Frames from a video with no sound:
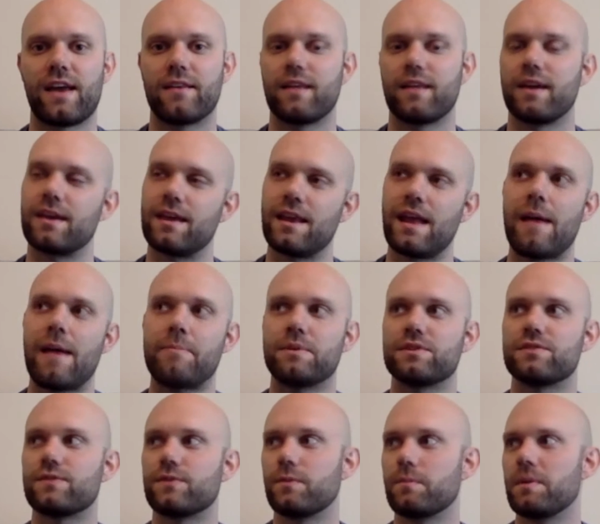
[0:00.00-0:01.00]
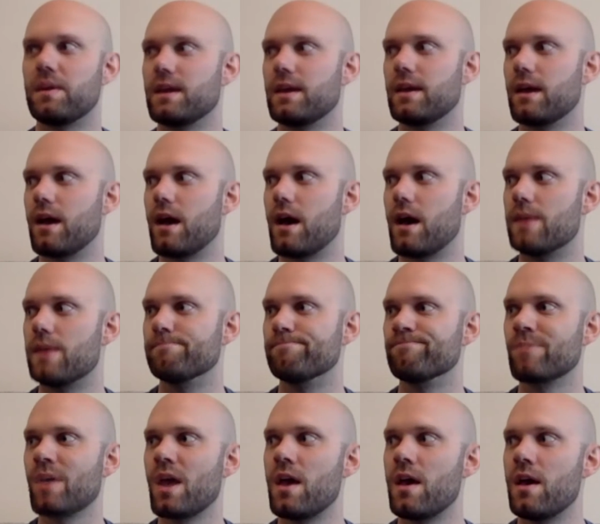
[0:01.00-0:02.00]
Like it happens for me
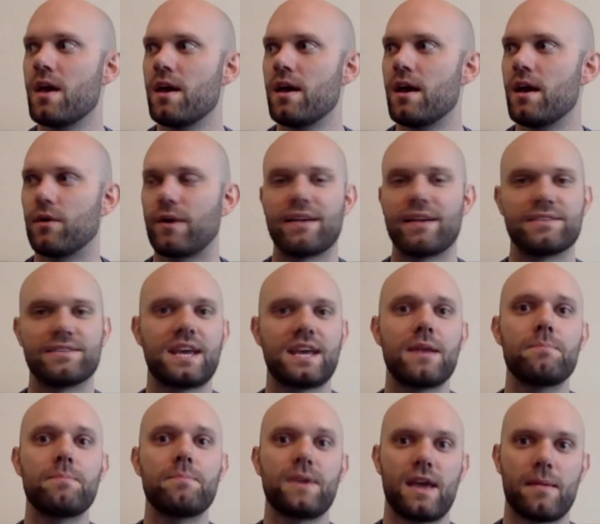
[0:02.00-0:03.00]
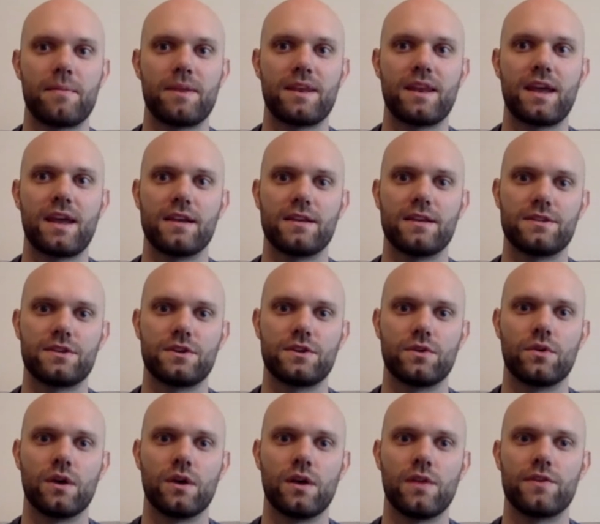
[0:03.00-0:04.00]
around 10 p.m. at night
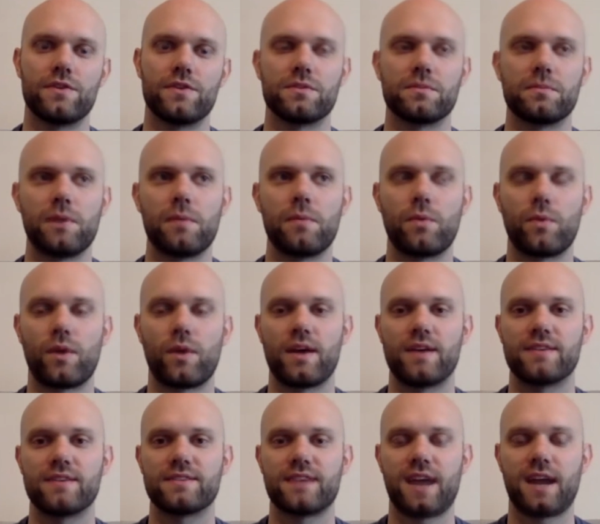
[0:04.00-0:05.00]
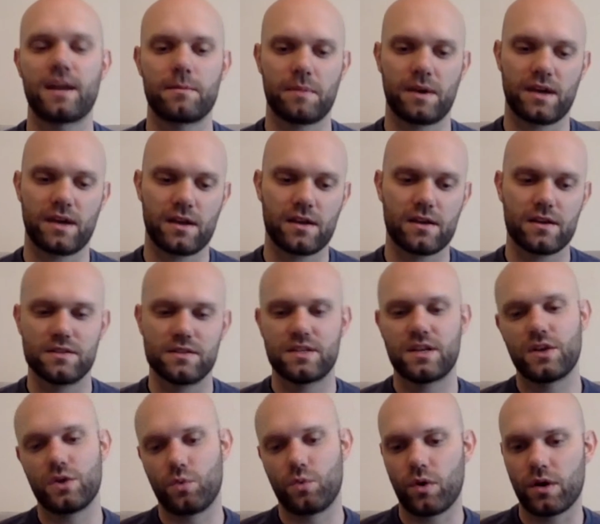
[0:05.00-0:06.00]
too. There's a moment where I decide, am I going to
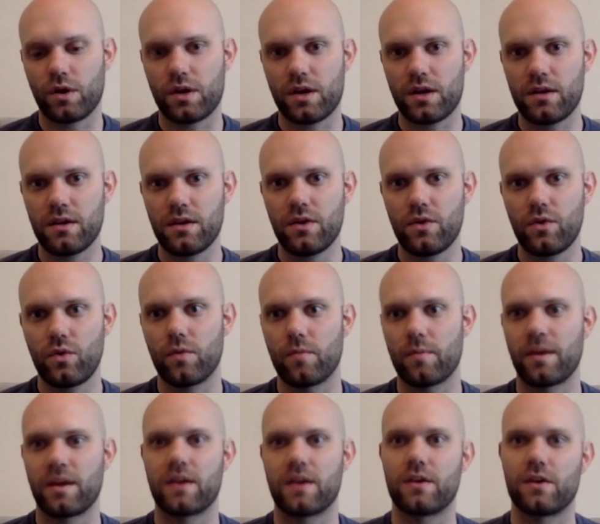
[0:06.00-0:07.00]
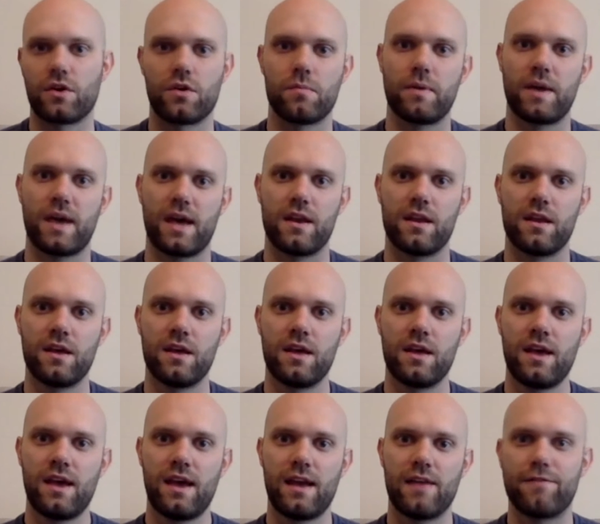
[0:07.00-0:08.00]
continue working or am I going to go to bed?
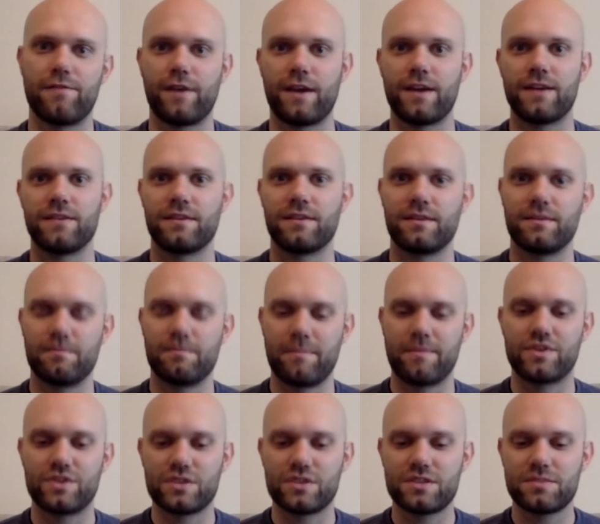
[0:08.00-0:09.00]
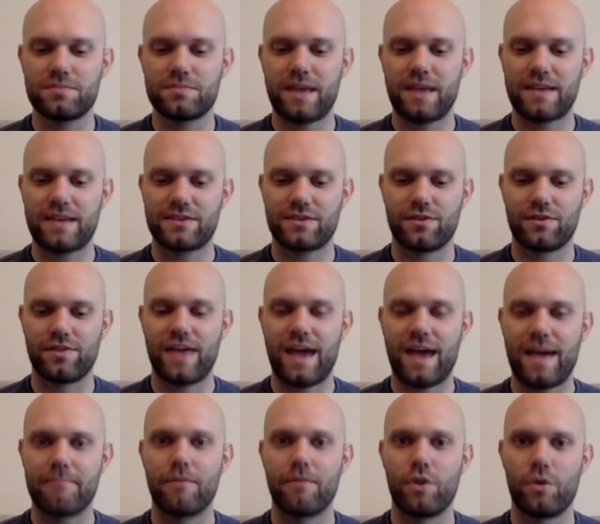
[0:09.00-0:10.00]
Right. And if I just master
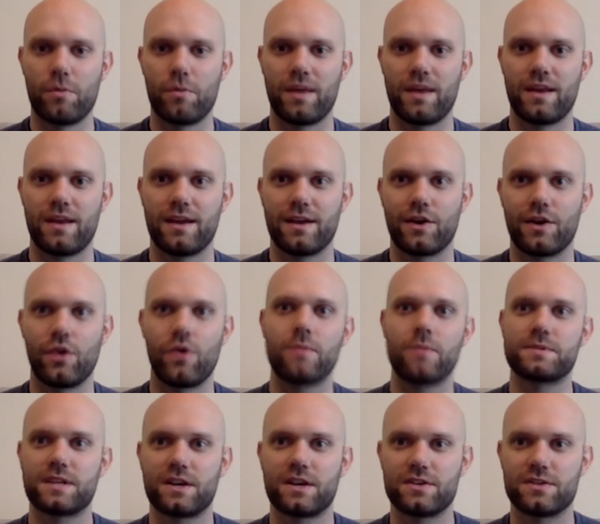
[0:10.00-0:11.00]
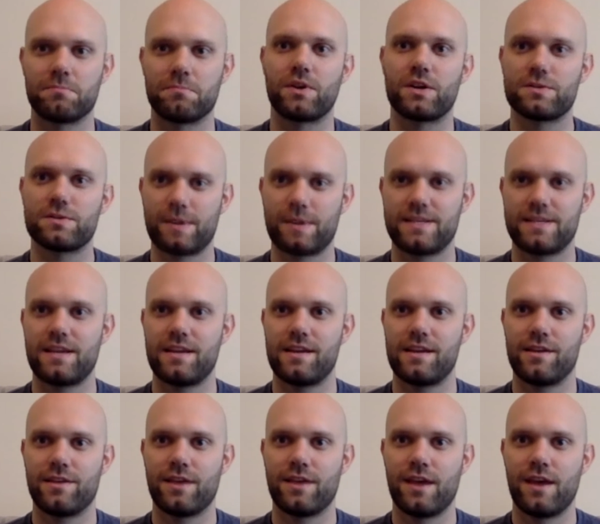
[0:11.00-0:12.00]
that moment and go upstairs and brush my
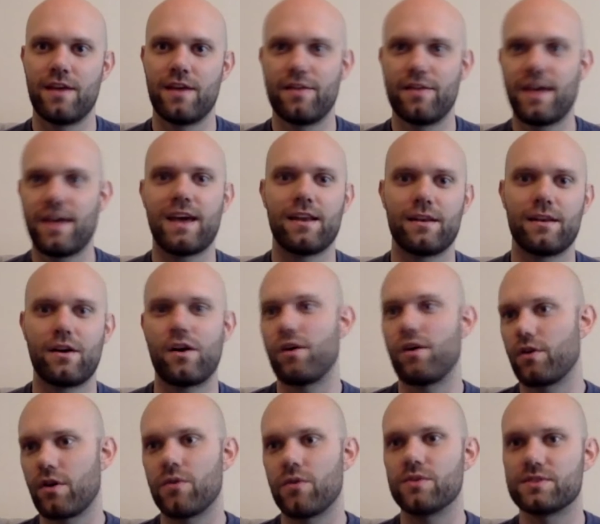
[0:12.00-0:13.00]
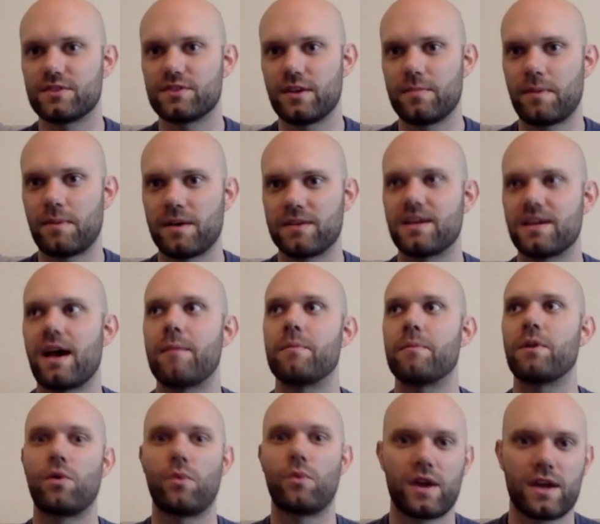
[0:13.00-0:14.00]
teeth, then I'll go to sleep on time and
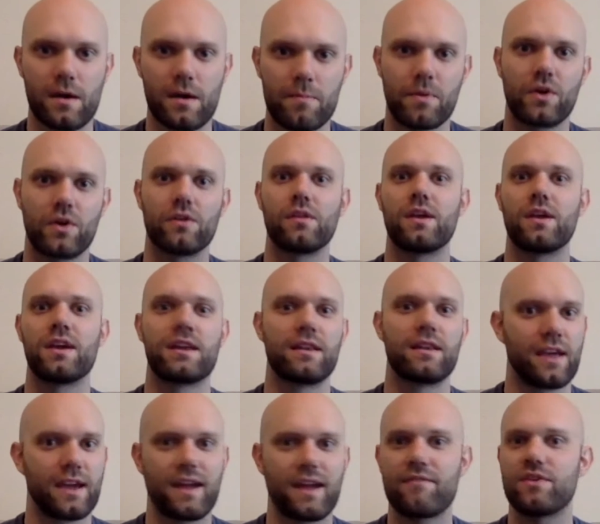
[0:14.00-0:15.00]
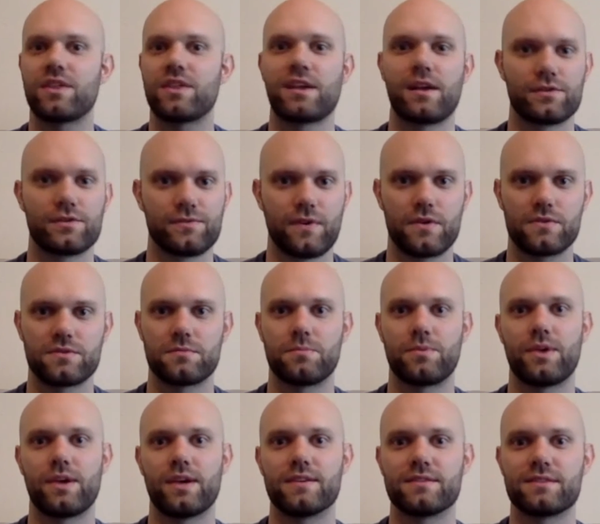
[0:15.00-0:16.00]
I'll wake up early and like everything else falls in
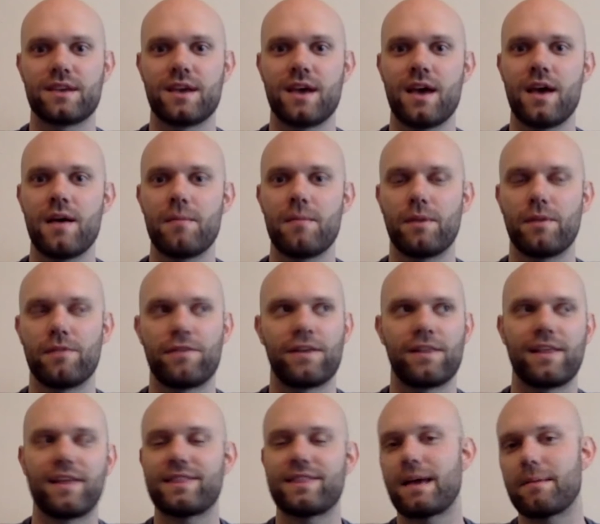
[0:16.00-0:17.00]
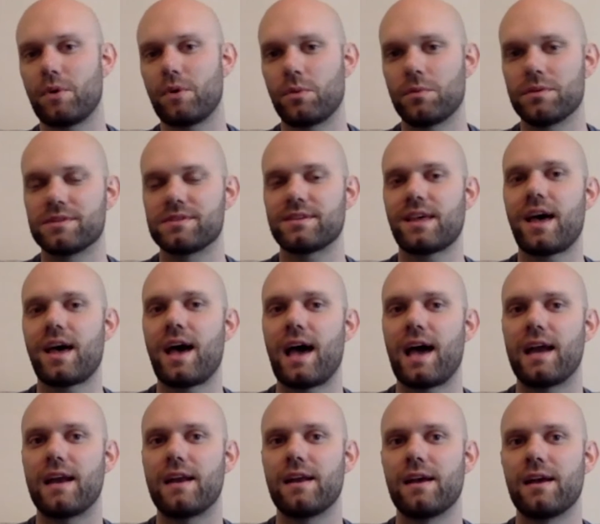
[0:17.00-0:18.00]
place. But if I let that moment
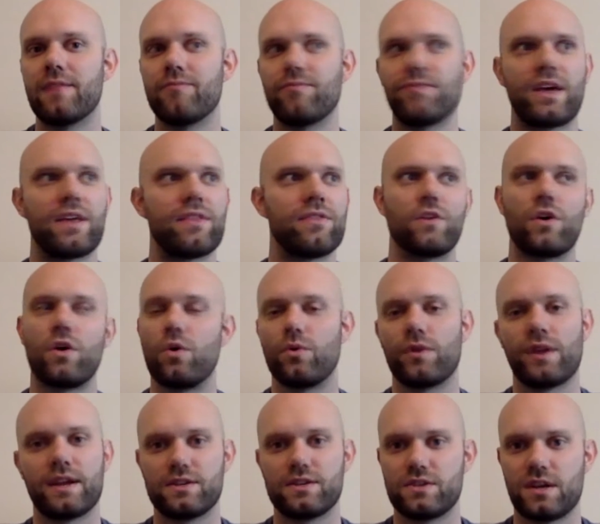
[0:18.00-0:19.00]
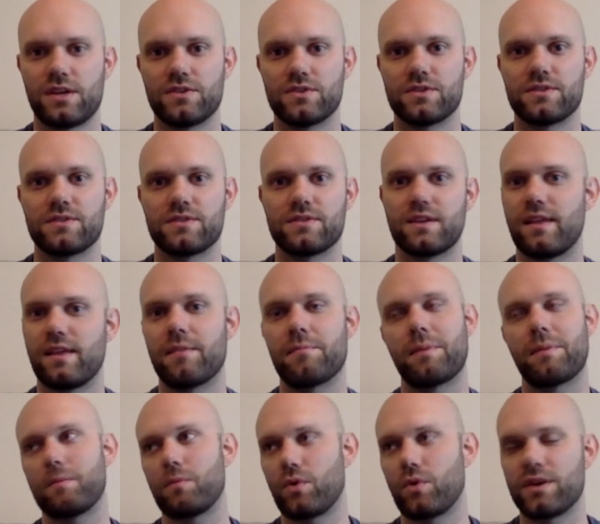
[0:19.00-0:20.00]
slide, then the whole night changes and then
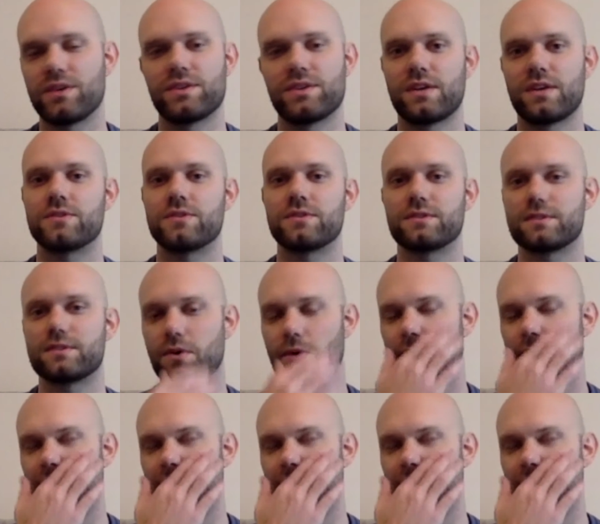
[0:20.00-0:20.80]
morning changes and so on.